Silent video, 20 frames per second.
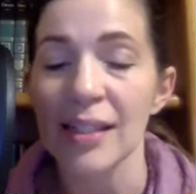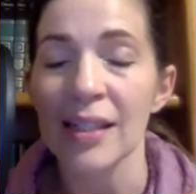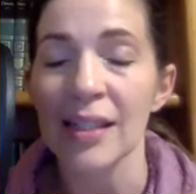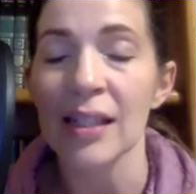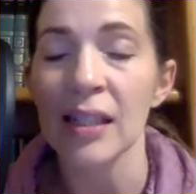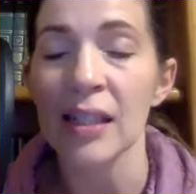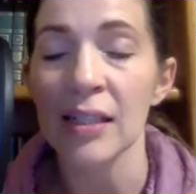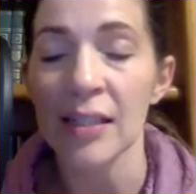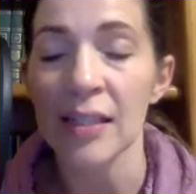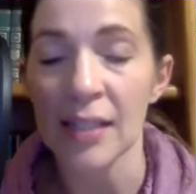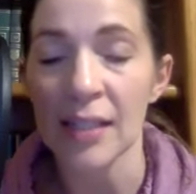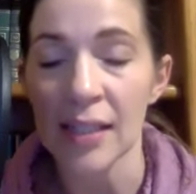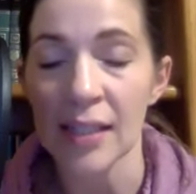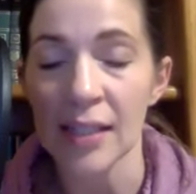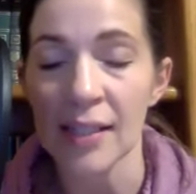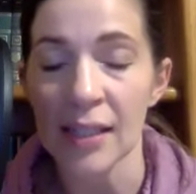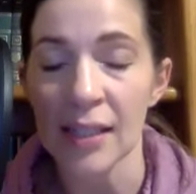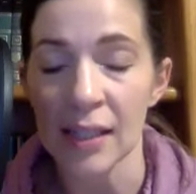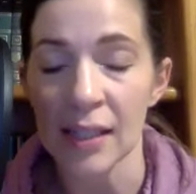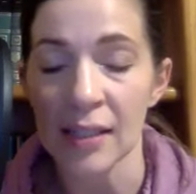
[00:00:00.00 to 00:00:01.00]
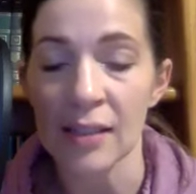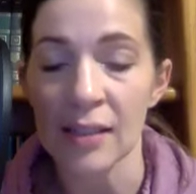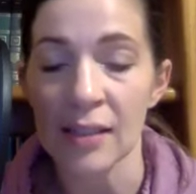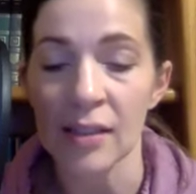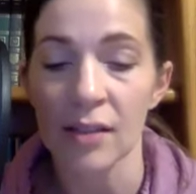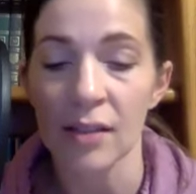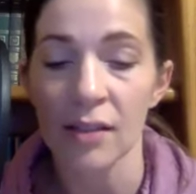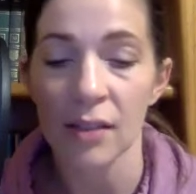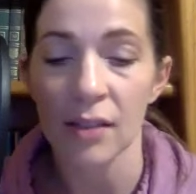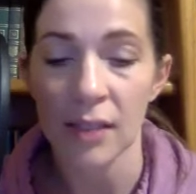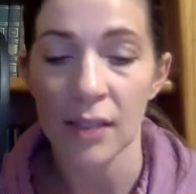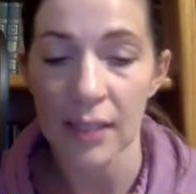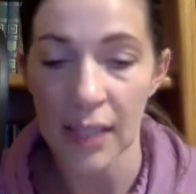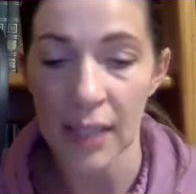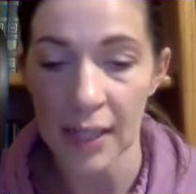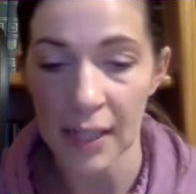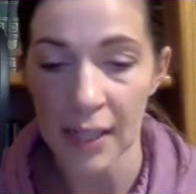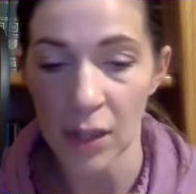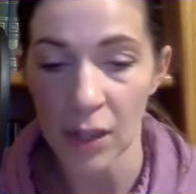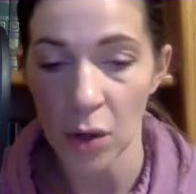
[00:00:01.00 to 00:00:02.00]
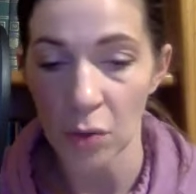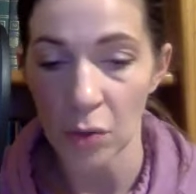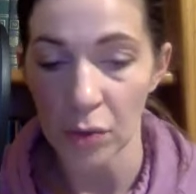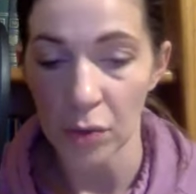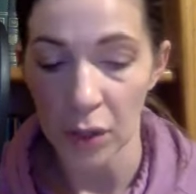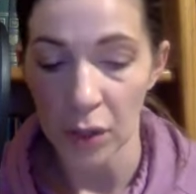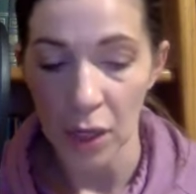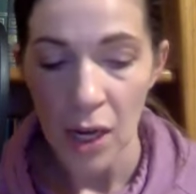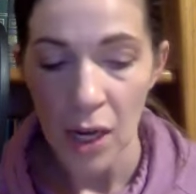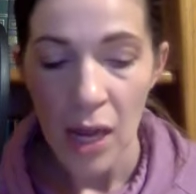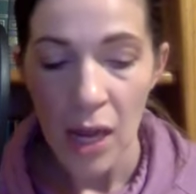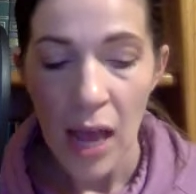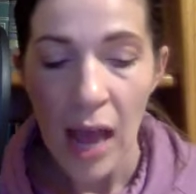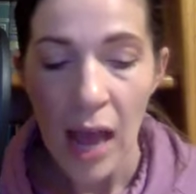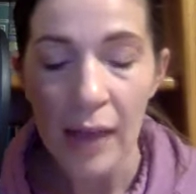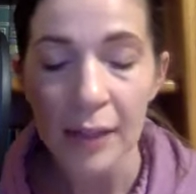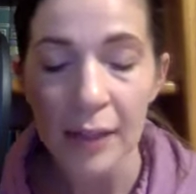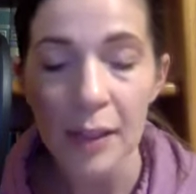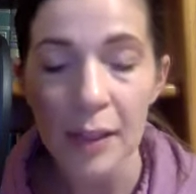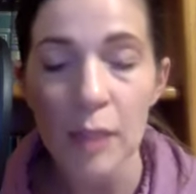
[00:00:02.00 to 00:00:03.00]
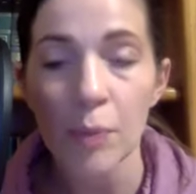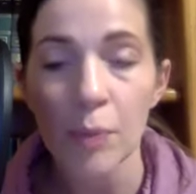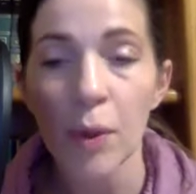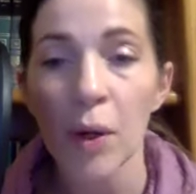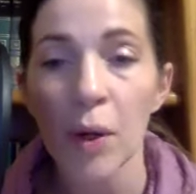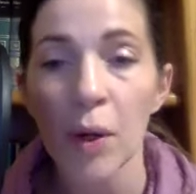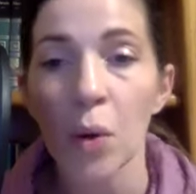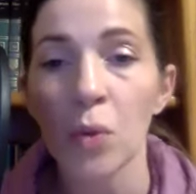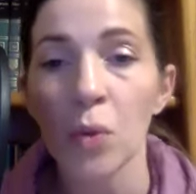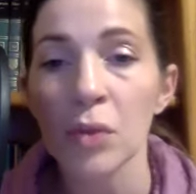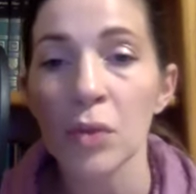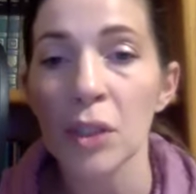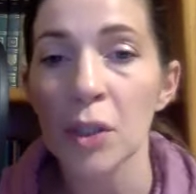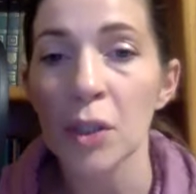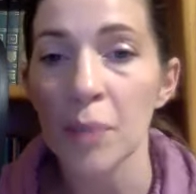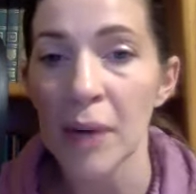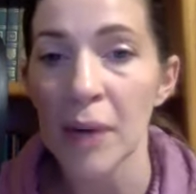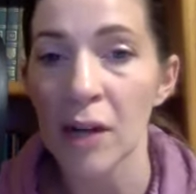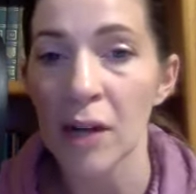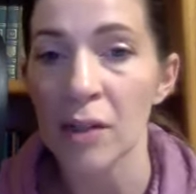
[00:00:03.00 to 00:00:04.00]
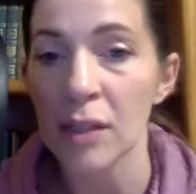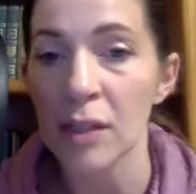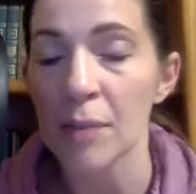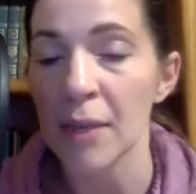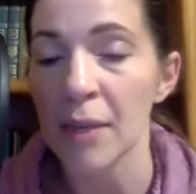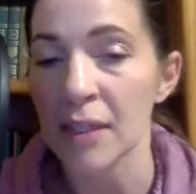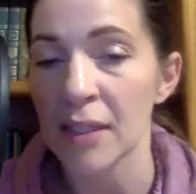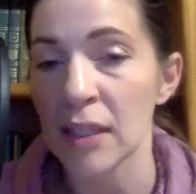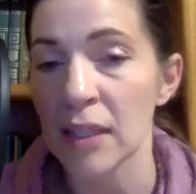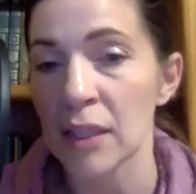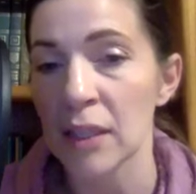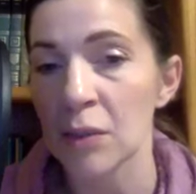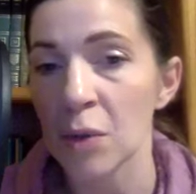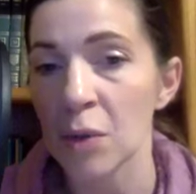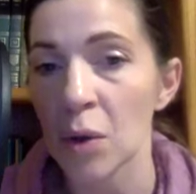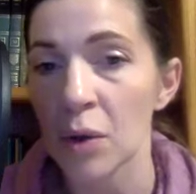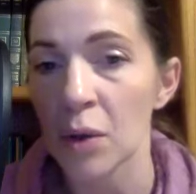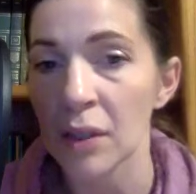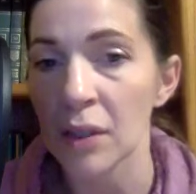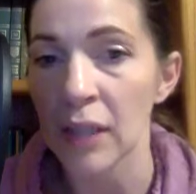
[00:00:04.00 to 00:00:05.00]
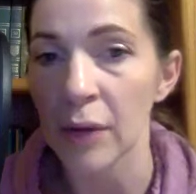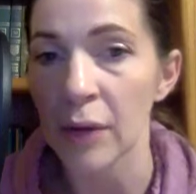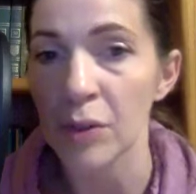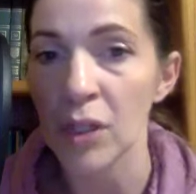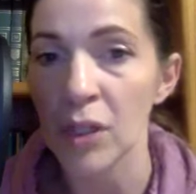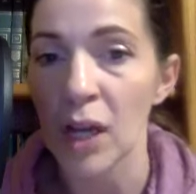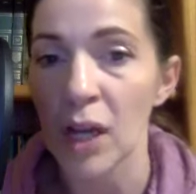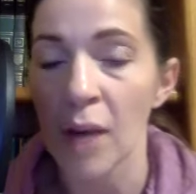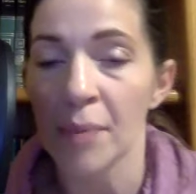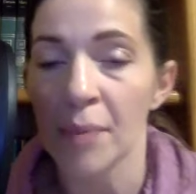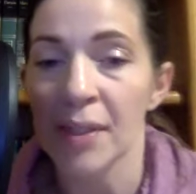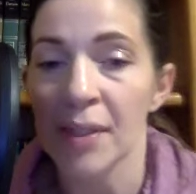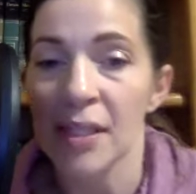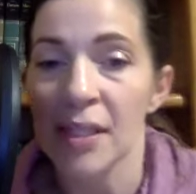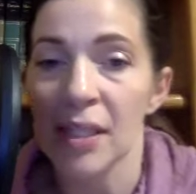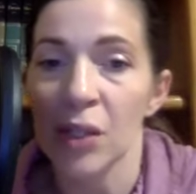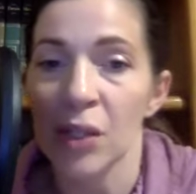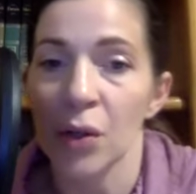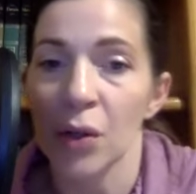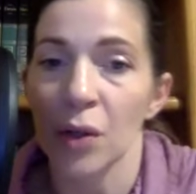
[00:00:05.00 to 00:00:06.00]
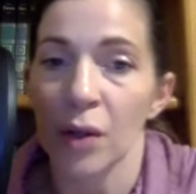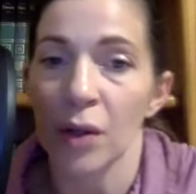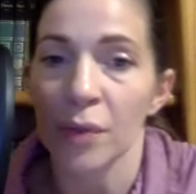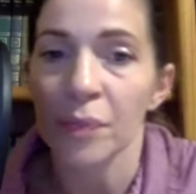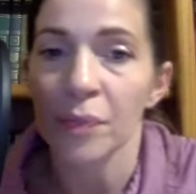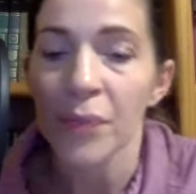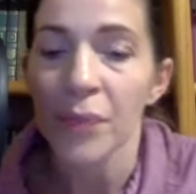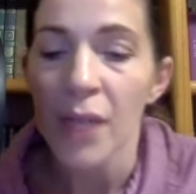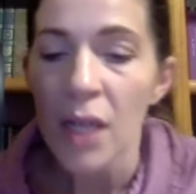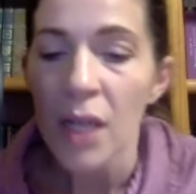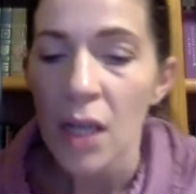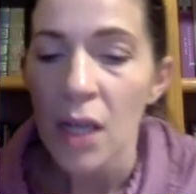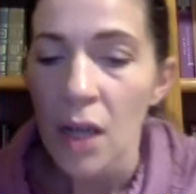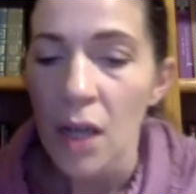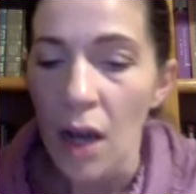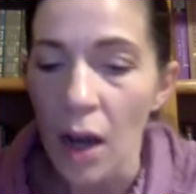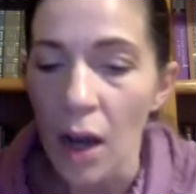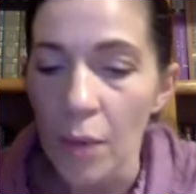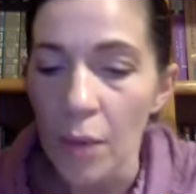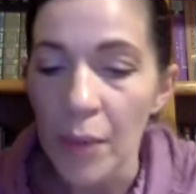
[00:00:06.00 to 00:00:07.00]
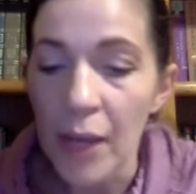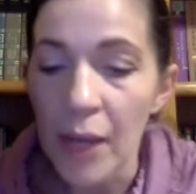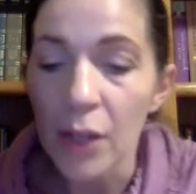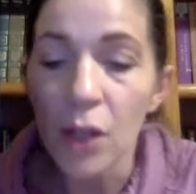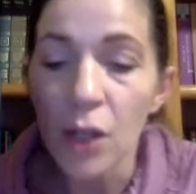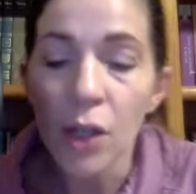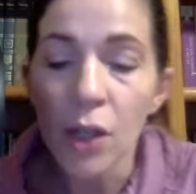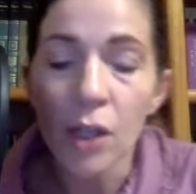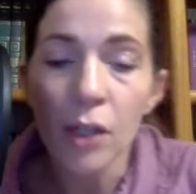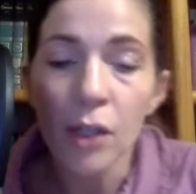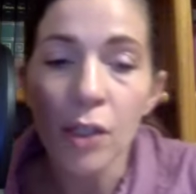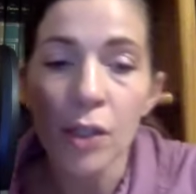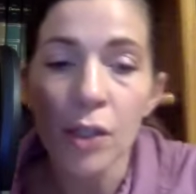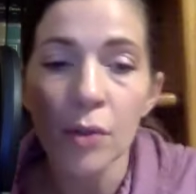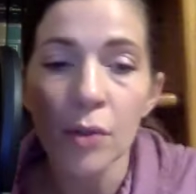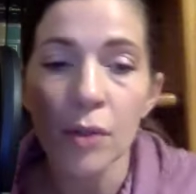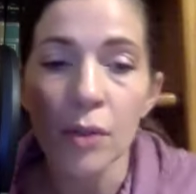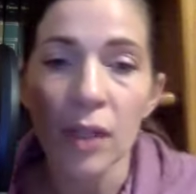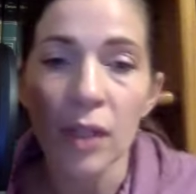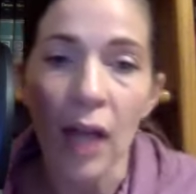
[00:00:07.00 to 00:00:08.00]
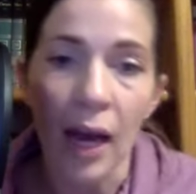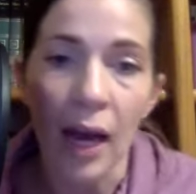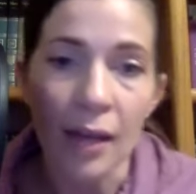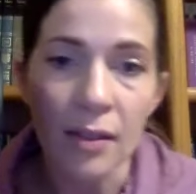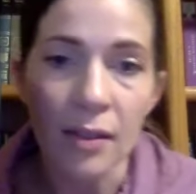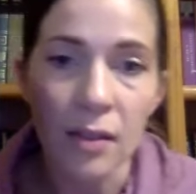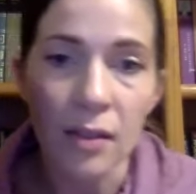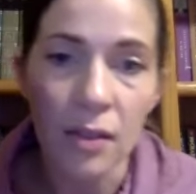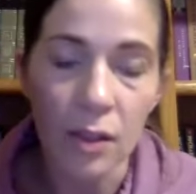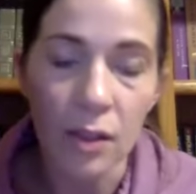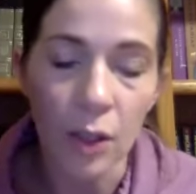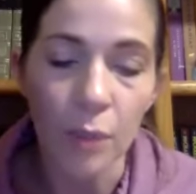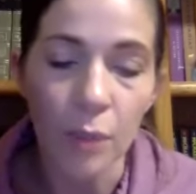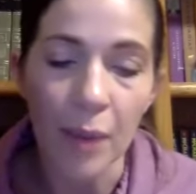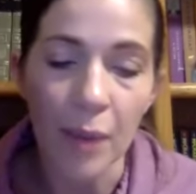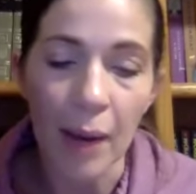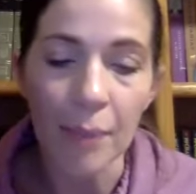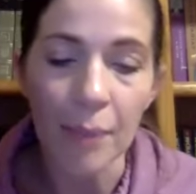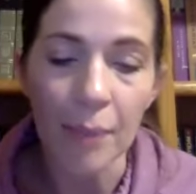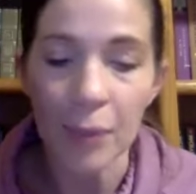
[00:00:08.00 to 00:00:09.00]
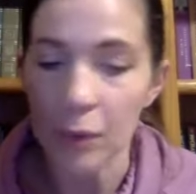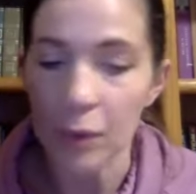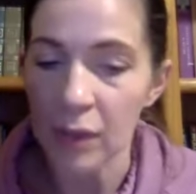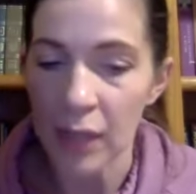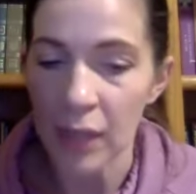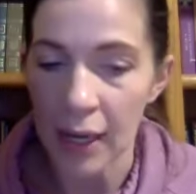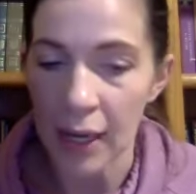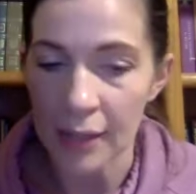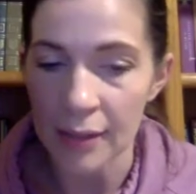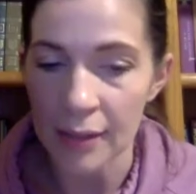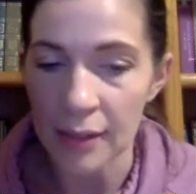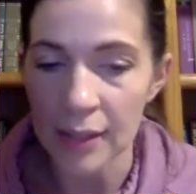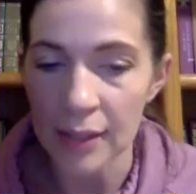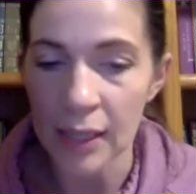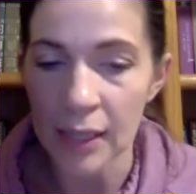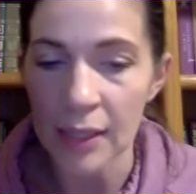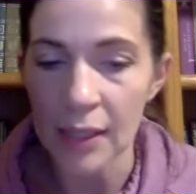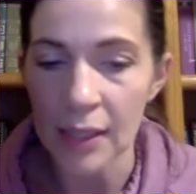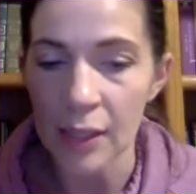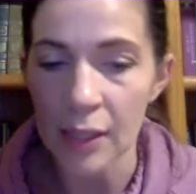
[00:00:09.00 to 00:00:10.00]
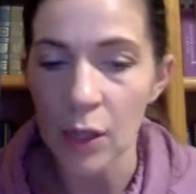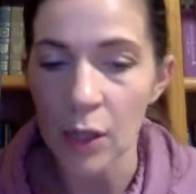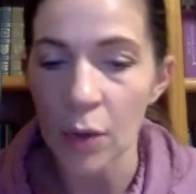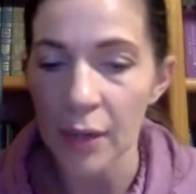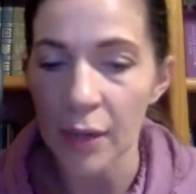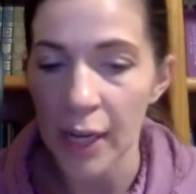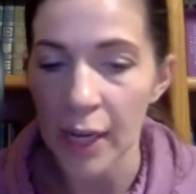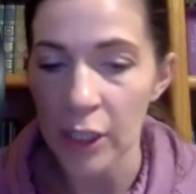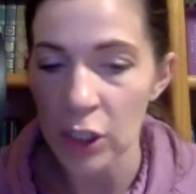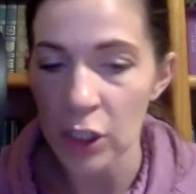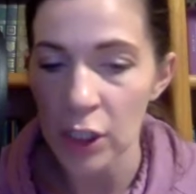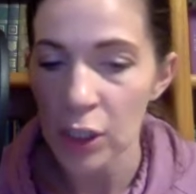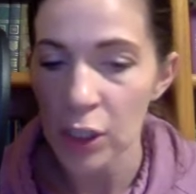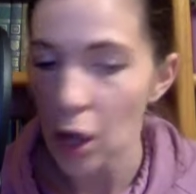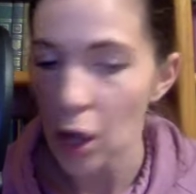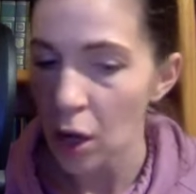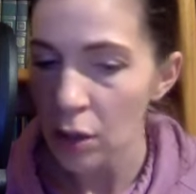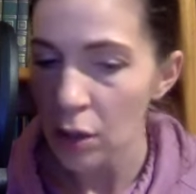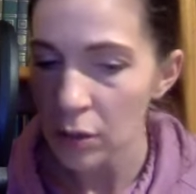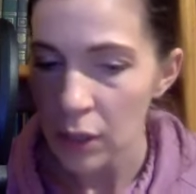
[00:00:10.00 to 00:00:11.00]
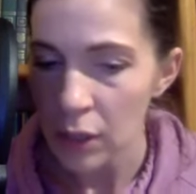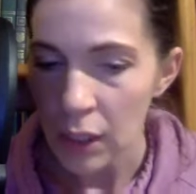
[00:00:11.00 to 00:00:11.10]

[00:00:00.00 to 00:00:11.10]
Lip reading: The disease is taking over. And at this point, only her parents and Masahiro are allowed to come and see her. But her cute class, her bamboo class, sent a Kokeshi doll.